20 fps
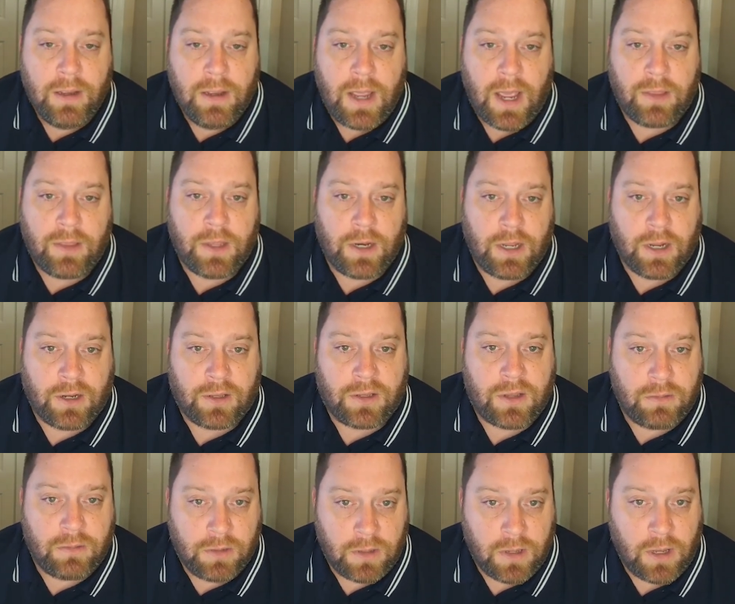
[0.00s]
And then you're going
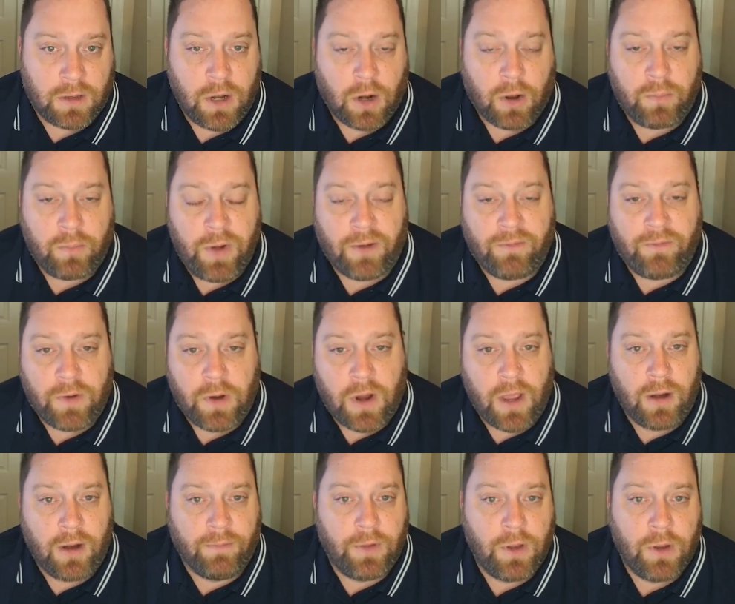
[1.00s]
to, appear for your
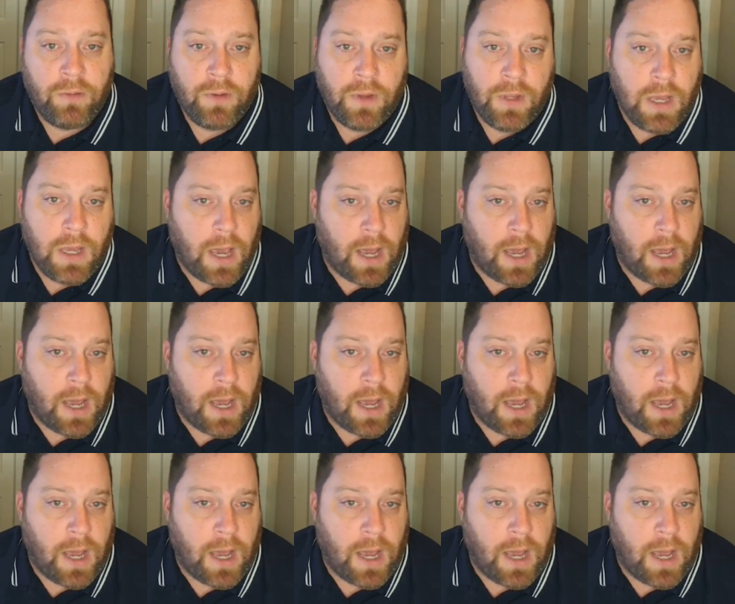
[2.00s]
interview.